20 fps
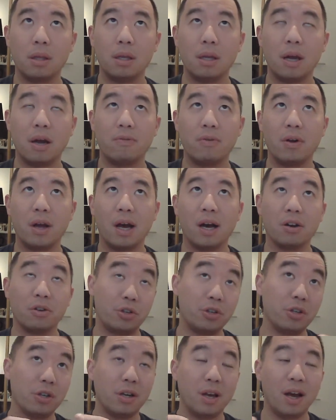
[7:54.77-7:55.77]
every
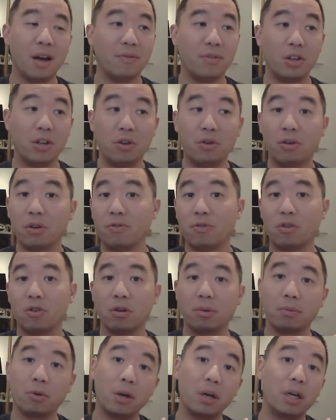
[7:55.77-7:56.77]
house should have a
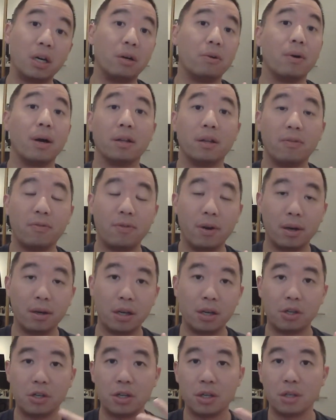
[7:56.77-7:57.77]
uniform grade around the
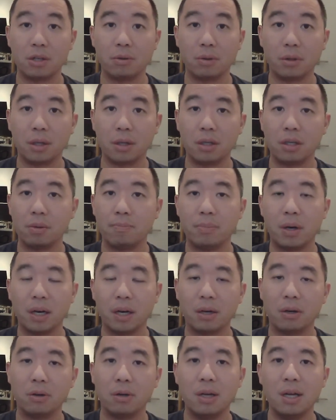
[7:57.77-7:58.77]
foundation so it doesn't
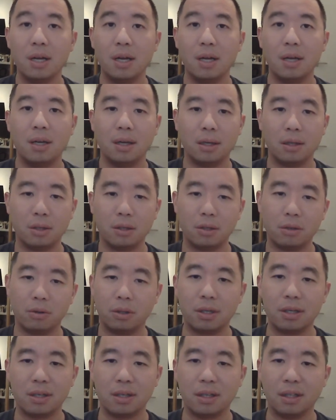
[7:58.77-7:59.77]
puddle and so
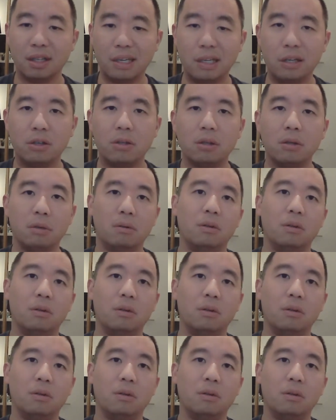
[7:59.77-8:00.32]
it doesn't lead to